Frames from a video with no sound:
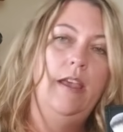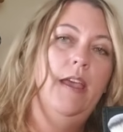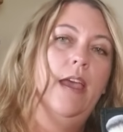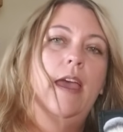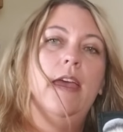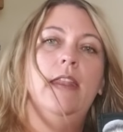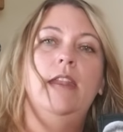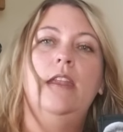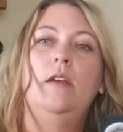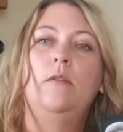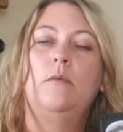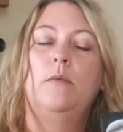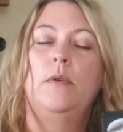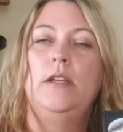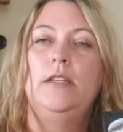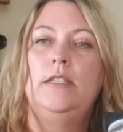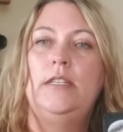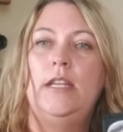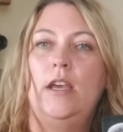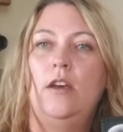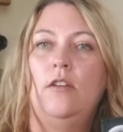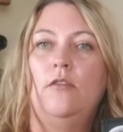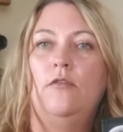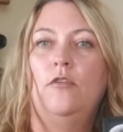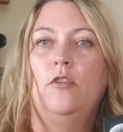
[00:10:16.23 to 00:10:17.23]
and it
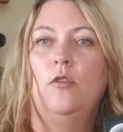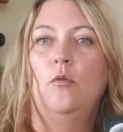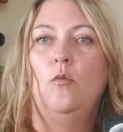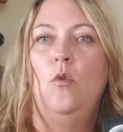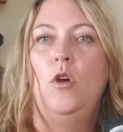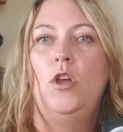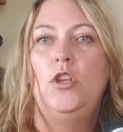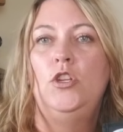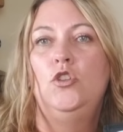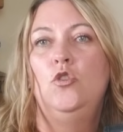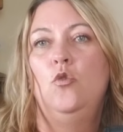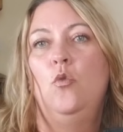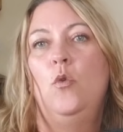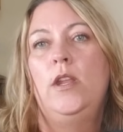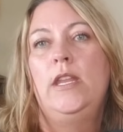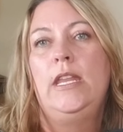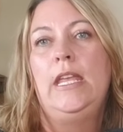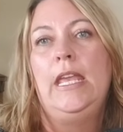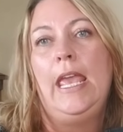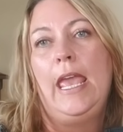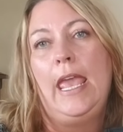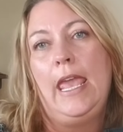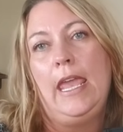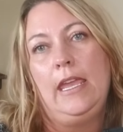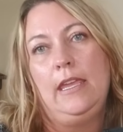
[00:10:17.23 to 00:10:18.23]
retailed for
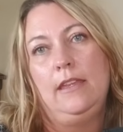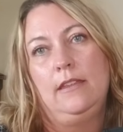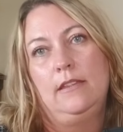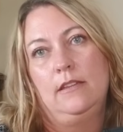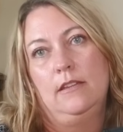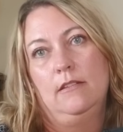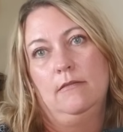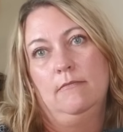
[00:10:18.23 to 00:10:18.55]
$128.